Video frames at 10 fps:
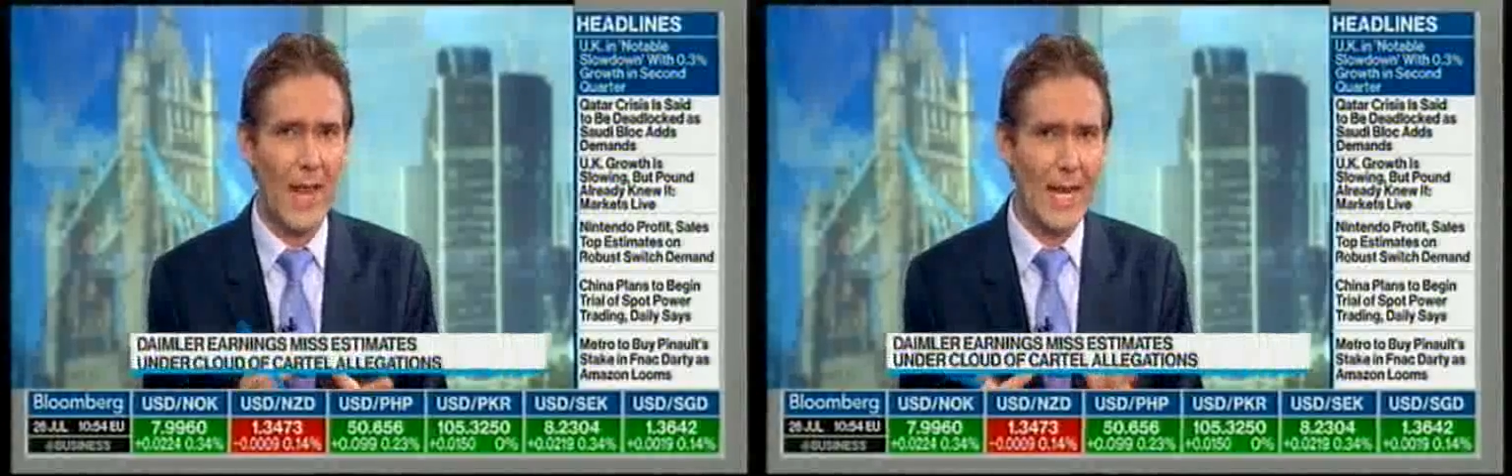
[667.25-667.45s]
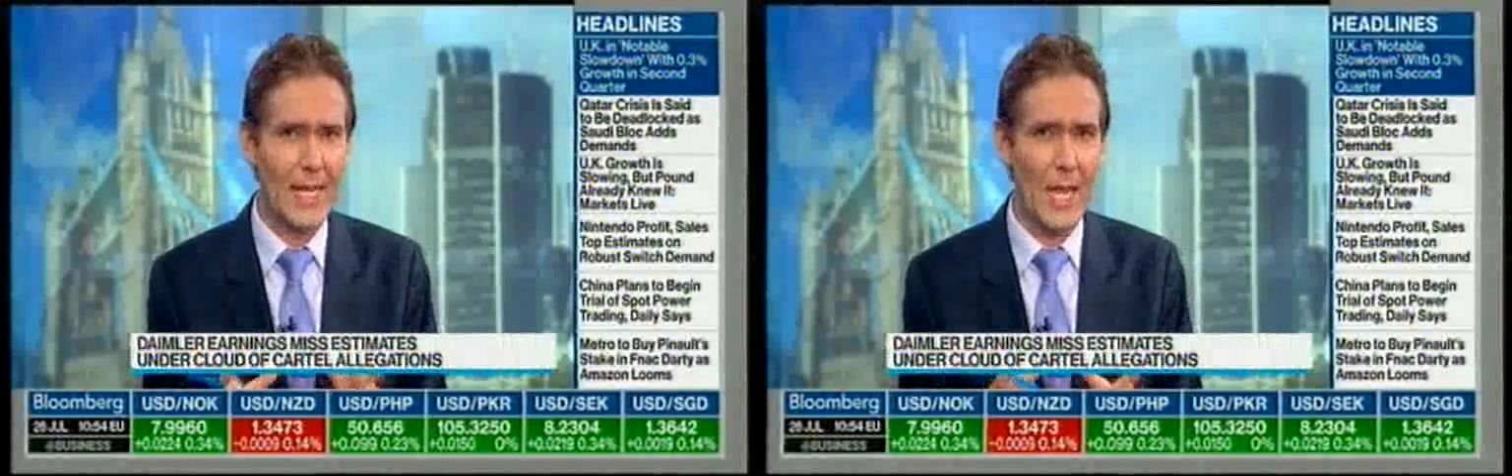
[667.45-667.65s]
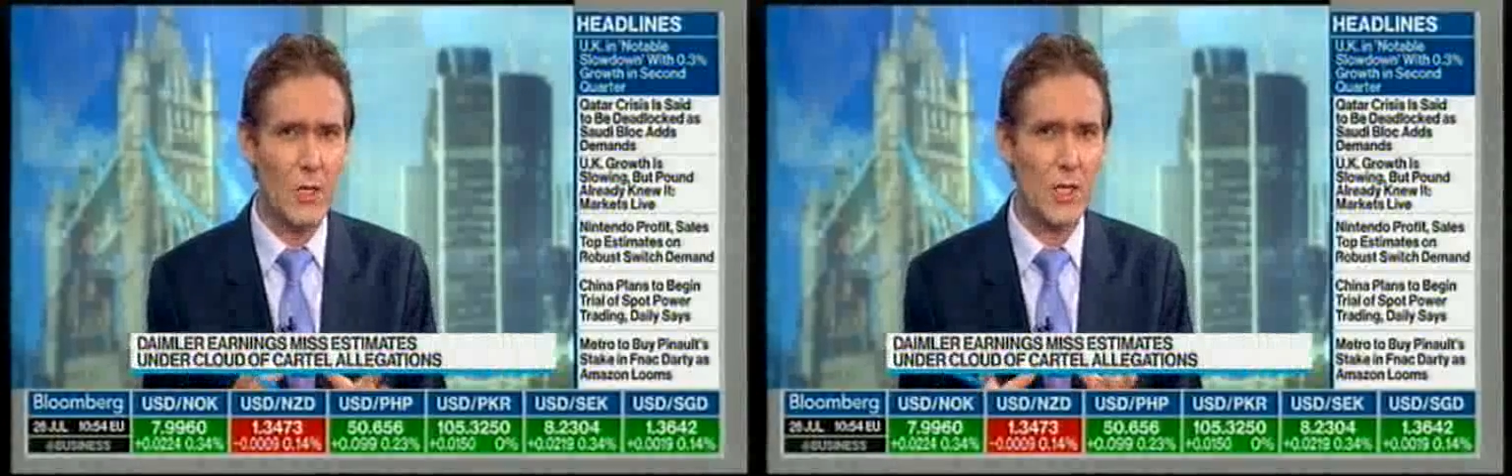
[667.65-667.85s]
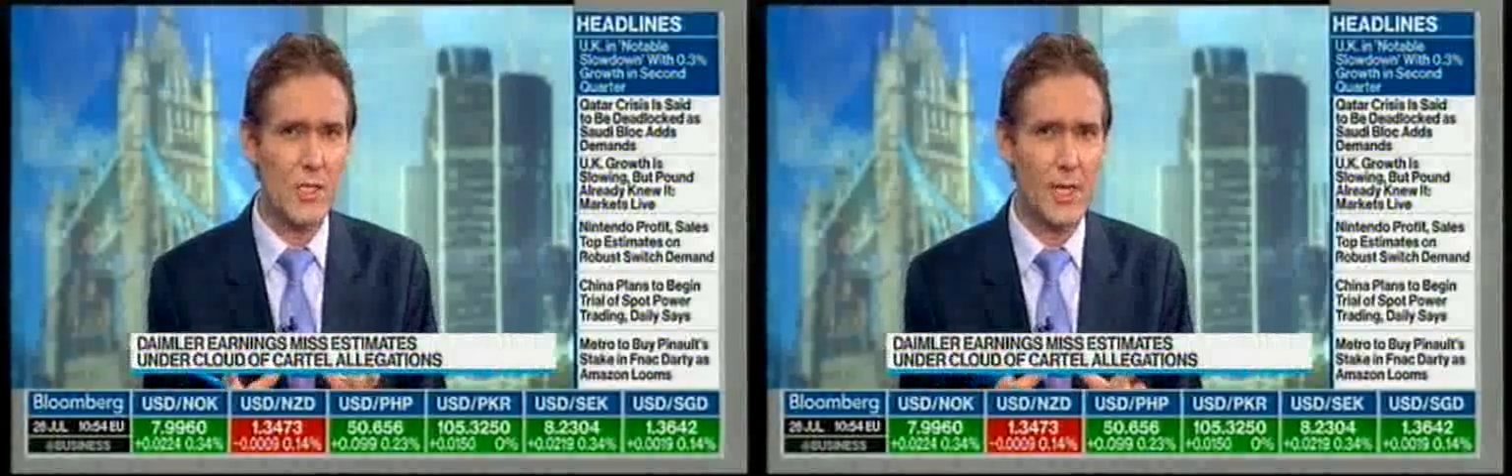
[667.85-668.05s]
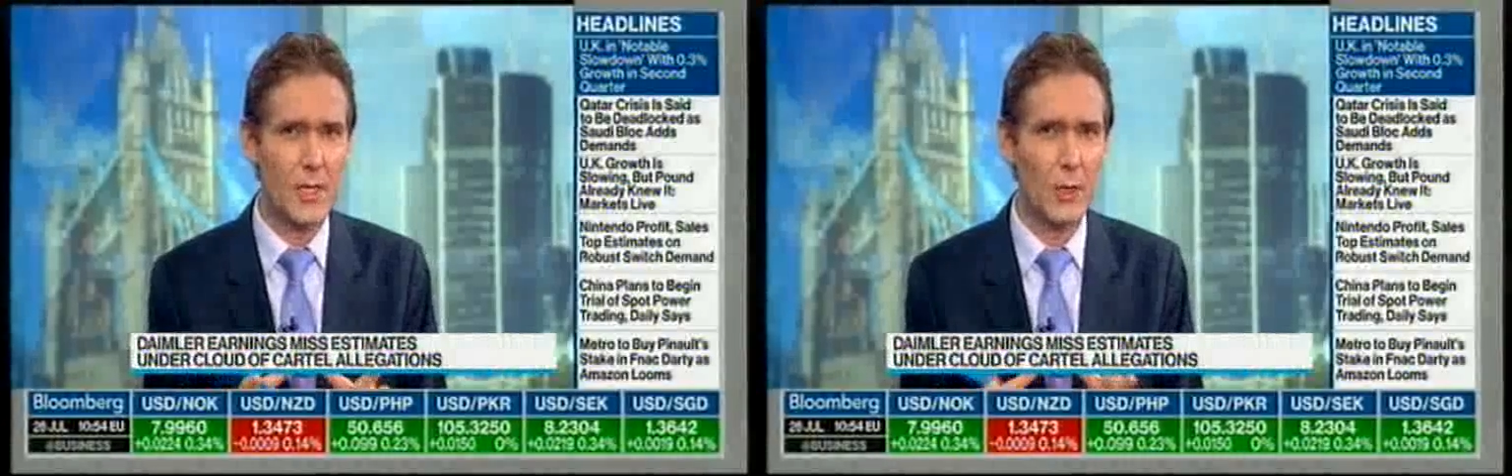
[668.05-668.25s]
allegations
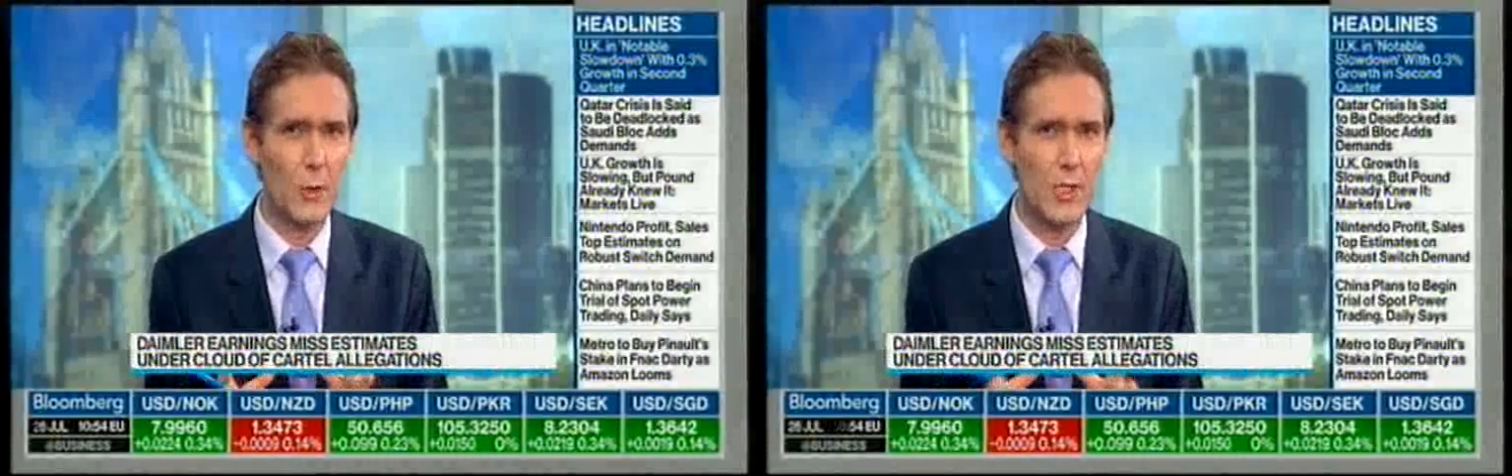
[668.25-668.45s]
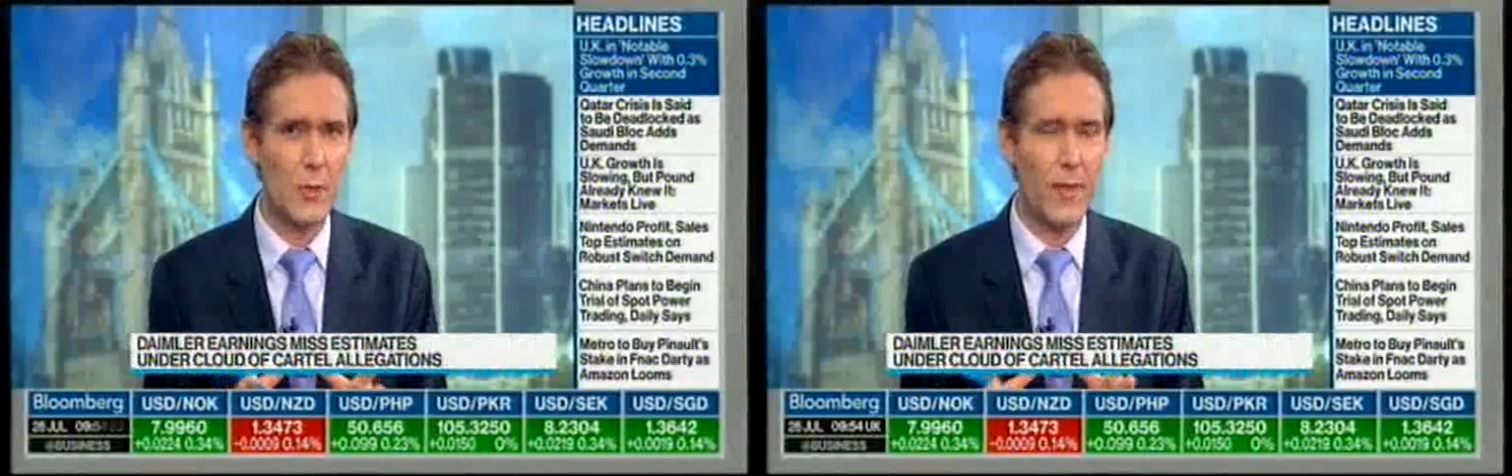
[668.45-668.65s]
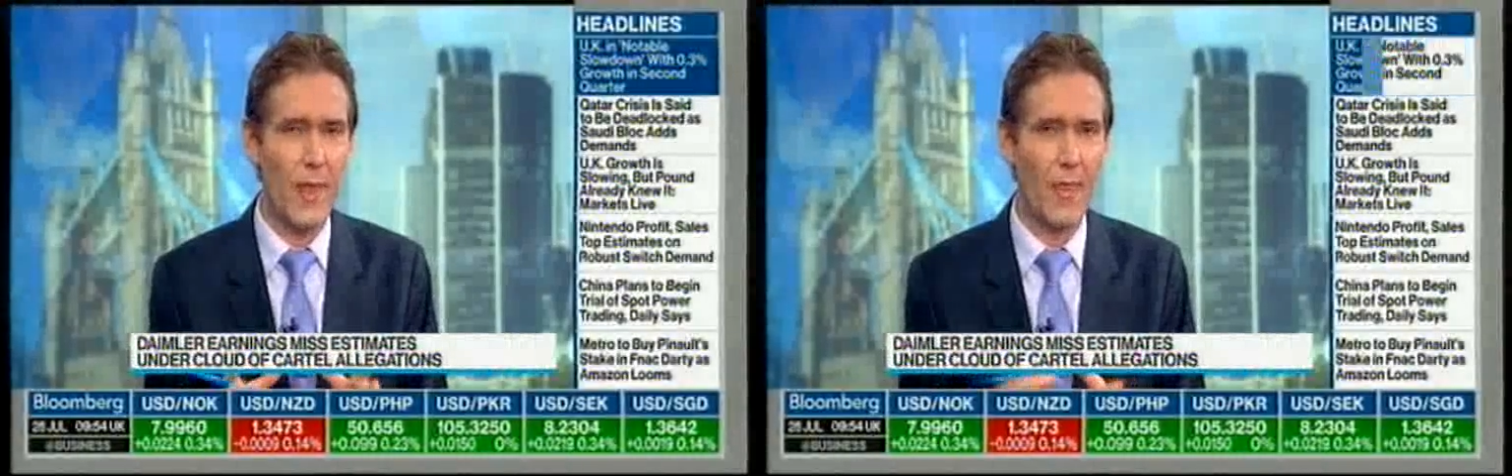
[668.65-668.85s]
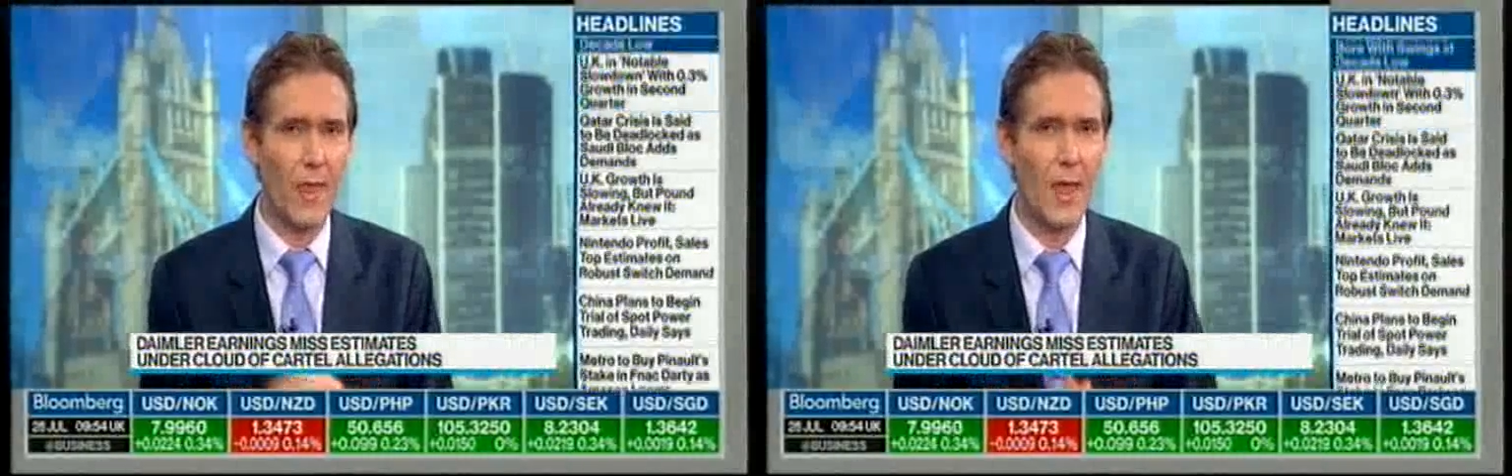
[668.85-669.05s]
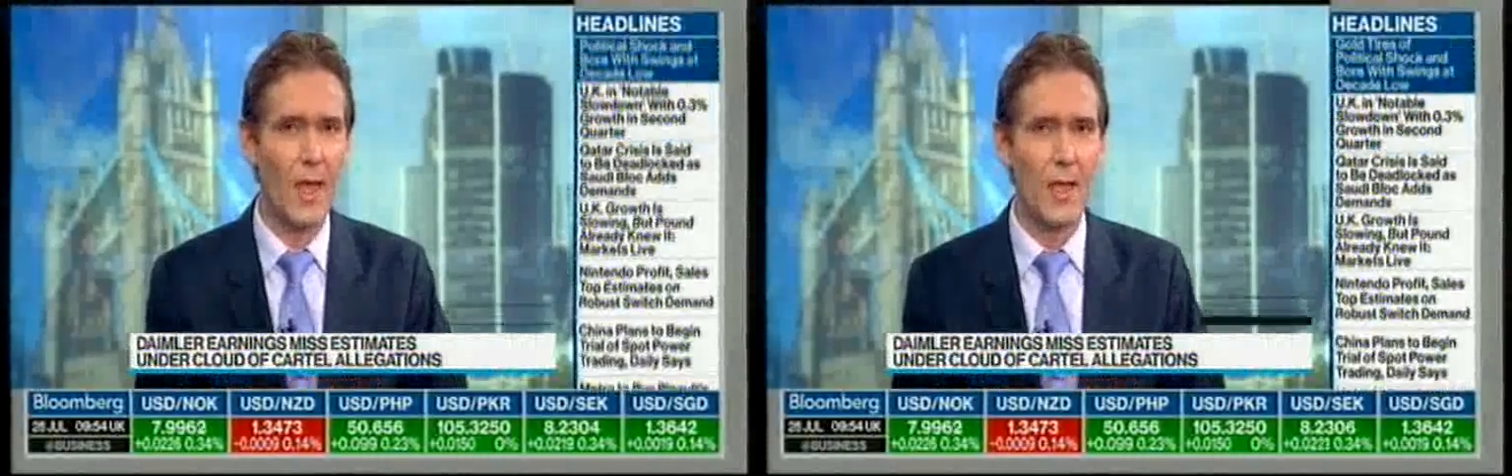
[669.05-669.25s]
it colluded with other